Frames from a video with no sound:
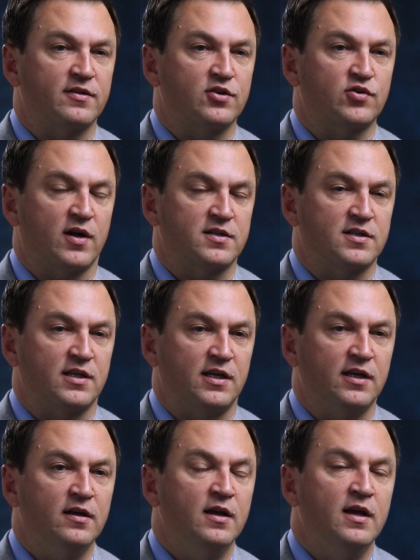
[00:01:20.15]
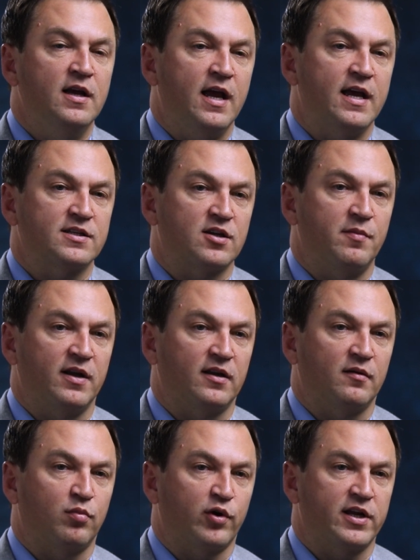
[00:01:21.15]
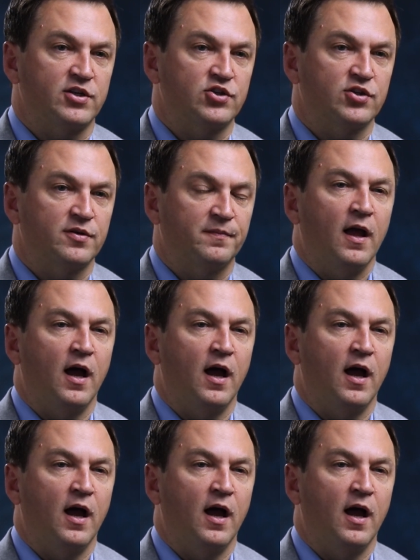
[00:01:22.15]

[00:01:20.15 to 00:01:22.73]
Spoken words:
the trustee has committed a breach.